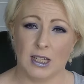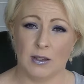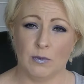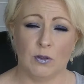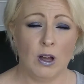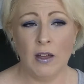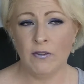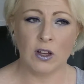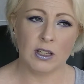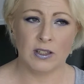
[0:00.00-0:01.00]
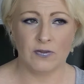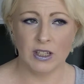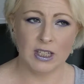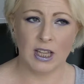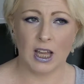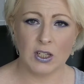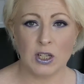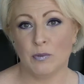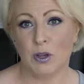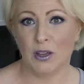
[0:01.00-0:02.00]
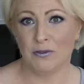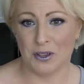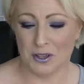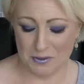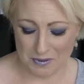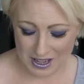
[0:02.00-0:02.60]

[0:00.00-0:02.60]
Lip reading: symbol. I've got Versace perfume.